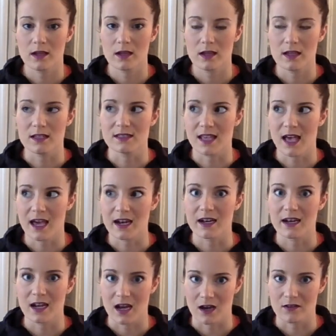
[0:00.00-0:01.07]
is that
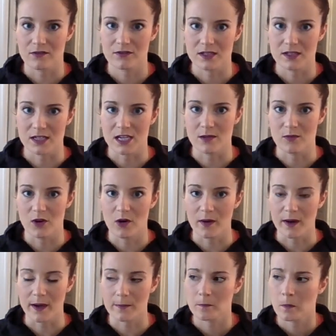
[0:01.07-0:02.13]
enough to keep
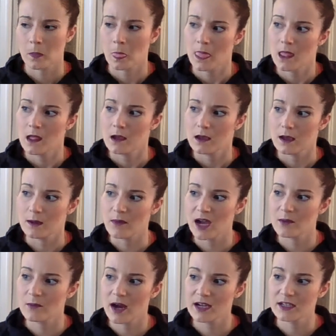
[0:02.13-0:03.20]
going? In my
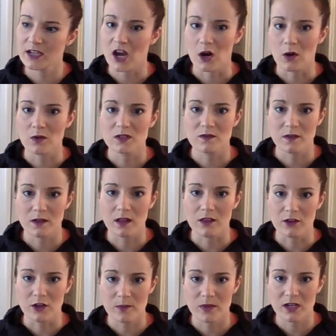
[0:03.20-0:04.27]
mind, I always feel a
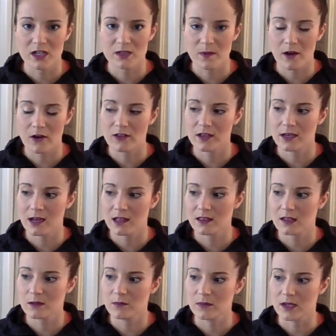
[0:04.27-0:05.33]
little bit is better than
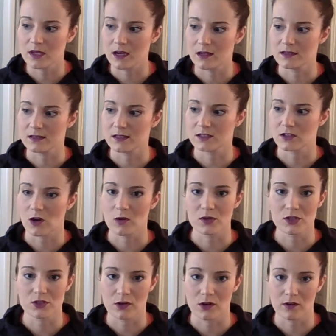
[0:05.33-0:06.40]
nothing because it's always
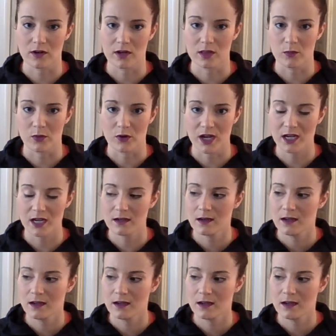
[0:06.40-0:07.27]
triggering the brain.